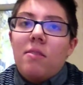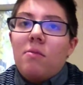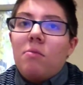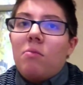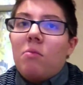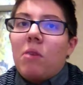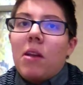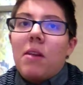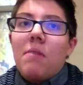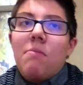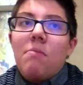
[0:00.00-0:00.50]

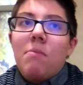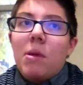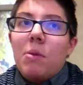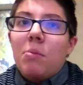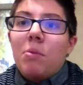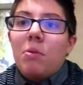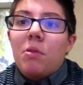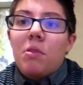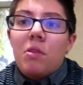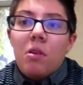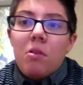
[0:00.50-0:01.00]
when
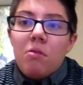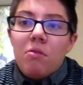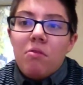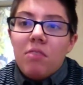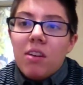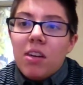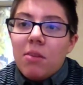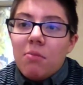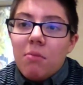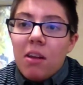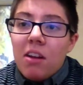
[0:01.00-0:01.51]
people don't
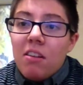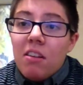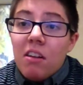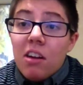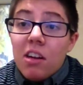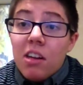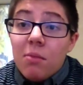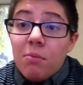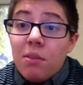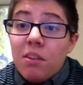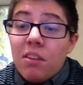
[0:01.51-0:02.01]
read my
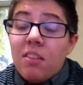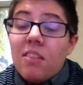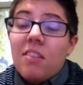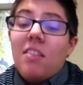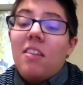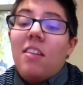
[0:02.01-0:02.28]
documents?